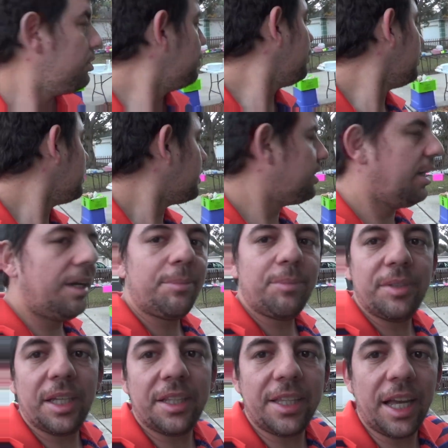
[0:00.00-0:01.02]
Just
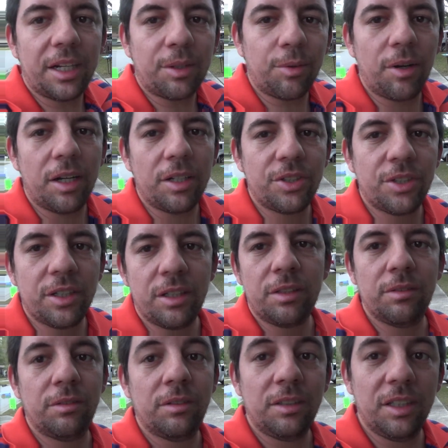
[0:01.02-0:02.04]
stopped at that garage
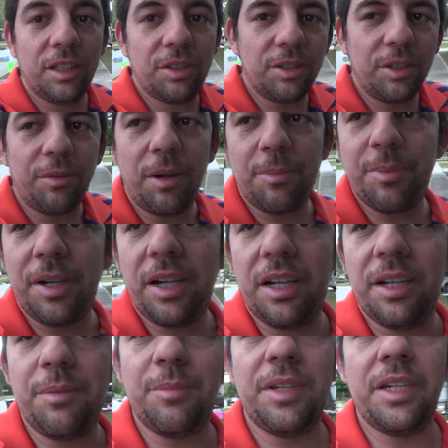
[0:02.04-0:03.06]
sale, literally right
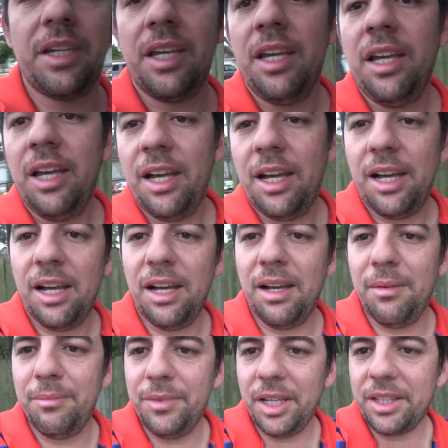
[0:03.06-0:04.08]
behind me.
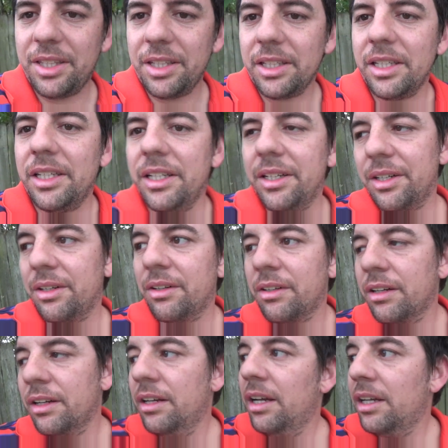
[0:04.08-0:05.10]
Um, nothing
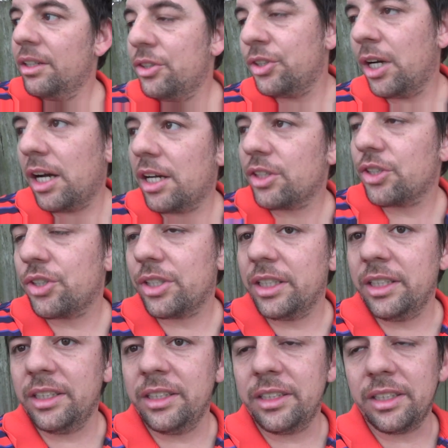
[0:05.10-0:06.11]
here. Josh
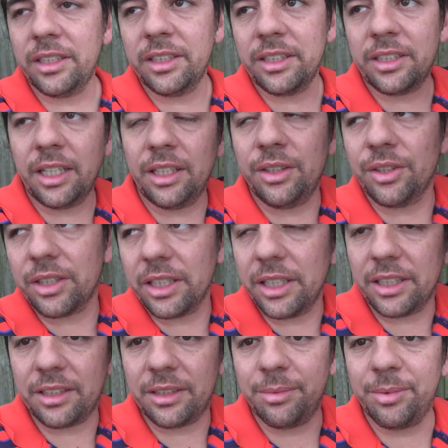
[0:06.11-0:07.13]
is inside looking
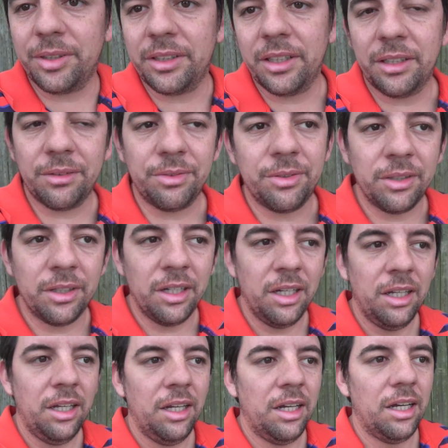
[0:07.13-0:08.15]
at some stuff.
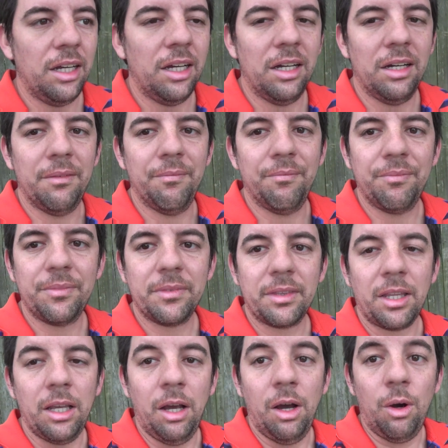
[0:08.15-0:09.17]
Um,
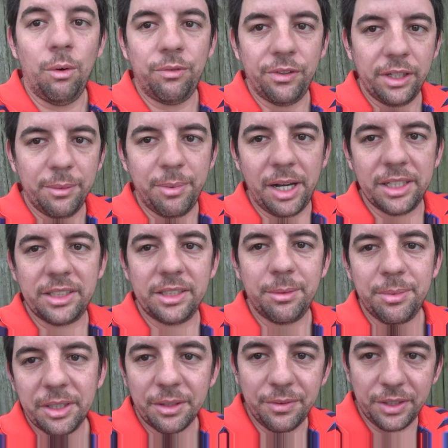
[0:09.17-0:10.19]
hopefully he buys
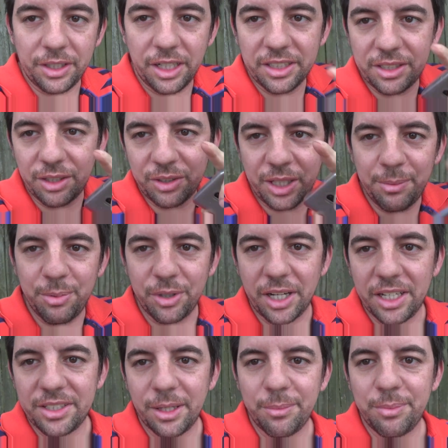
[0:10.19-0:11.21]
something. If he does, I'll keep you
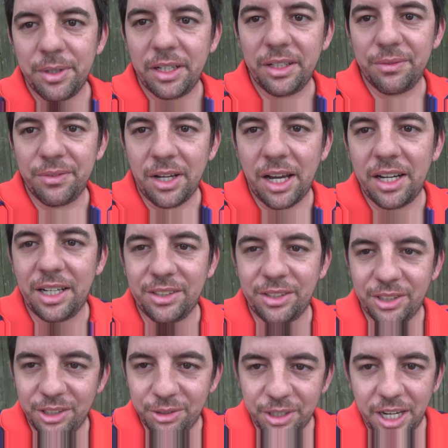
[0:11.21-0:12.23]
guys updated. If not, I'll
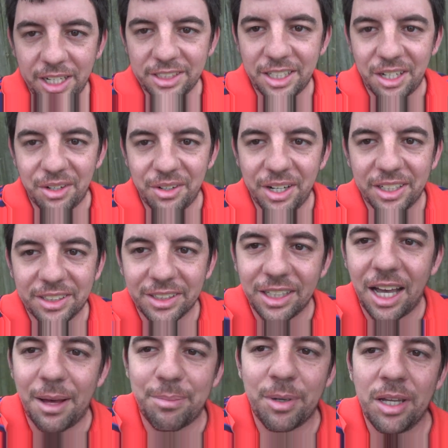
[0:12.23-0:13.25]
see you guys at our next
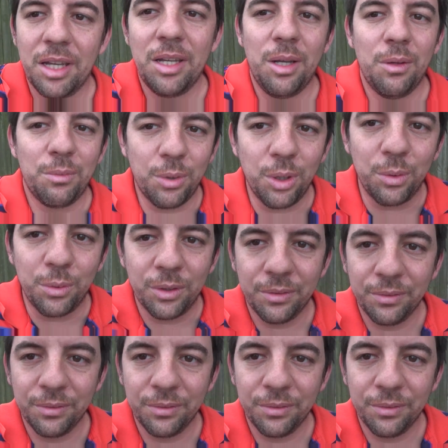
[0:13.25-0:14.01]
stop. Woo.